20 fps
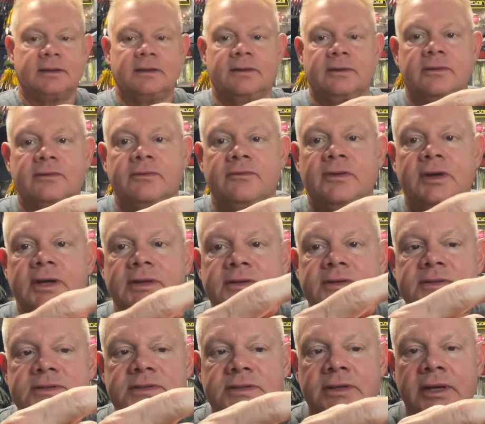If you guys
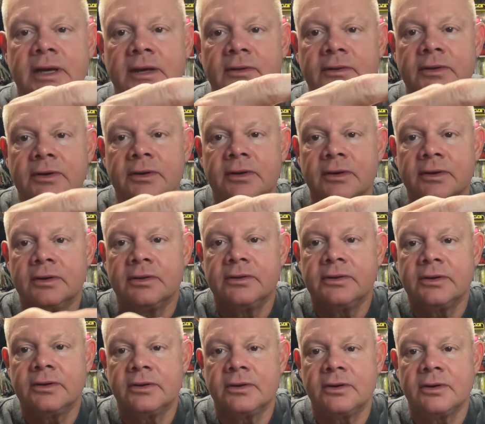can see how their
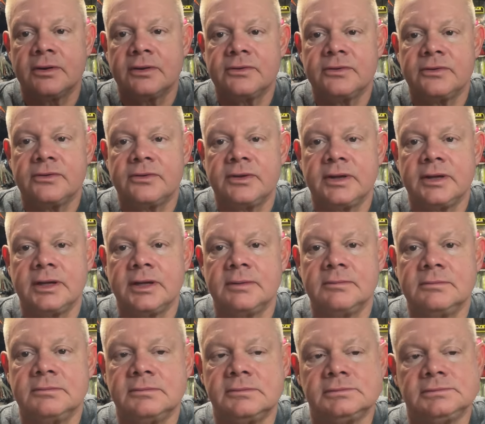harness is set up.
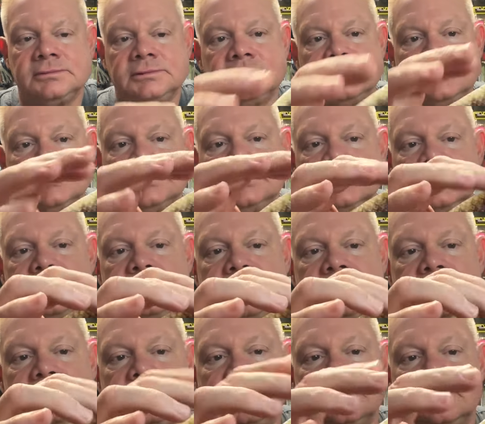
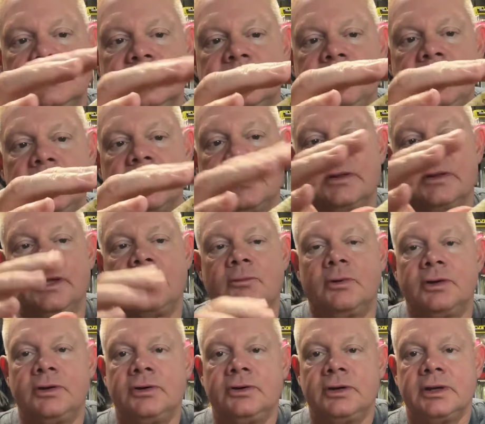Just bury that
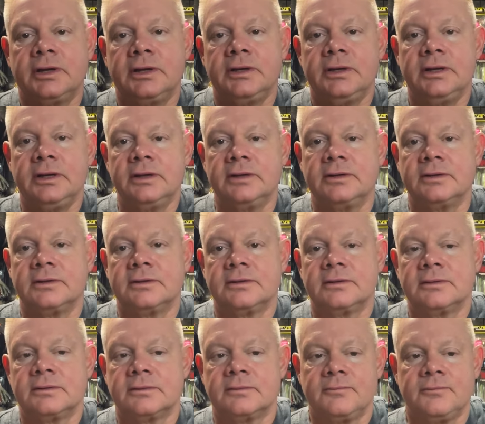one hook in there and
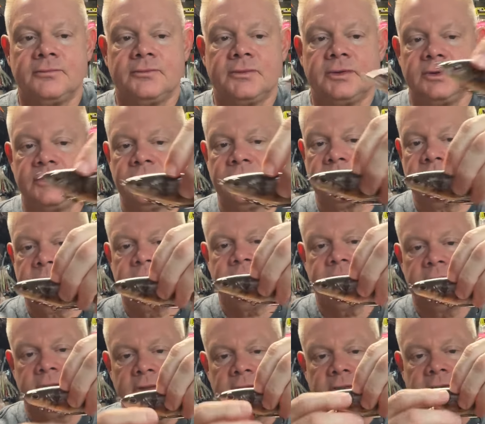swim.
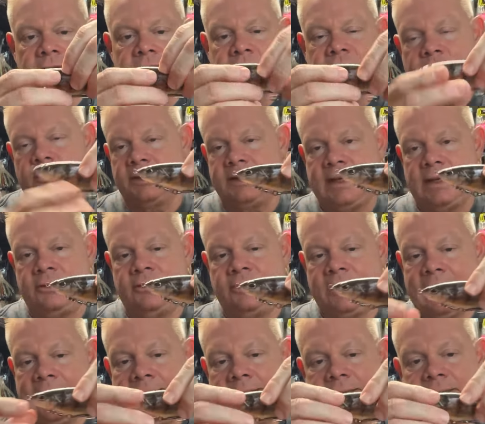You don't want that hook
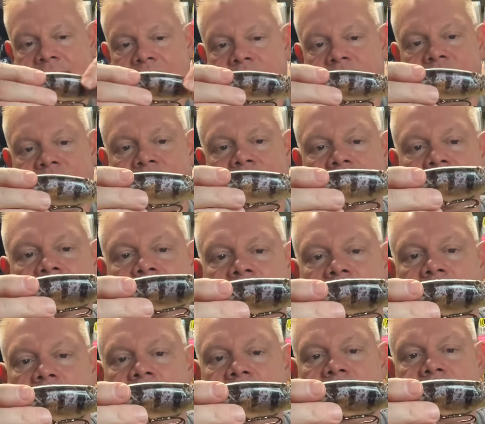hanging. You
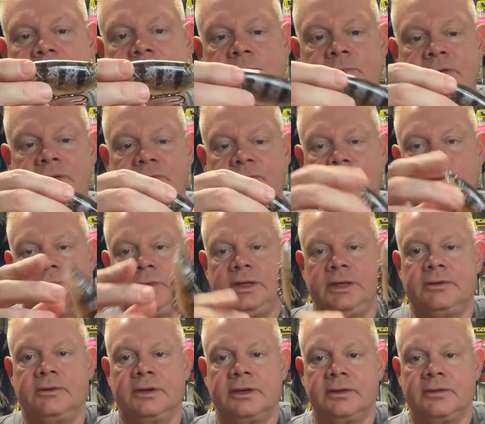grab every little piece of
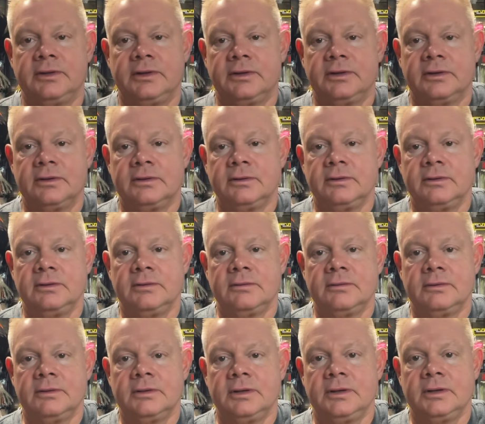weed or anything you
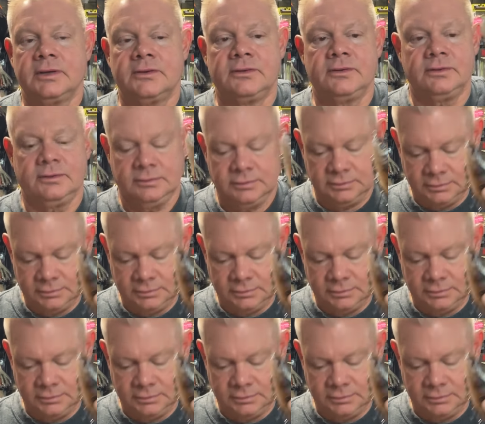get next to.